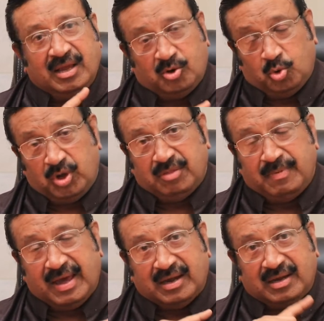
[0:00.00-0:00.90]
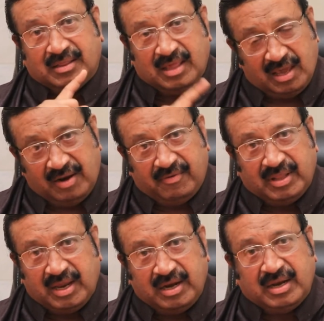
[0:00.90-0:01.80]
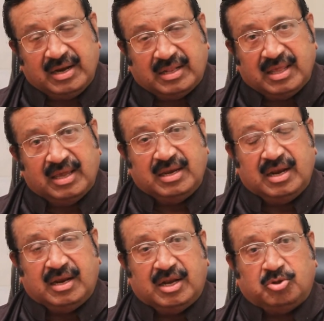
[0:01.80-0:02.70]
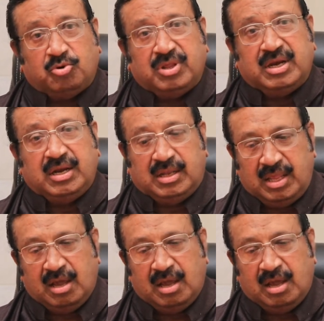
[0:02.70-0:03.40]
2 years back, they didn't get through the NEET. They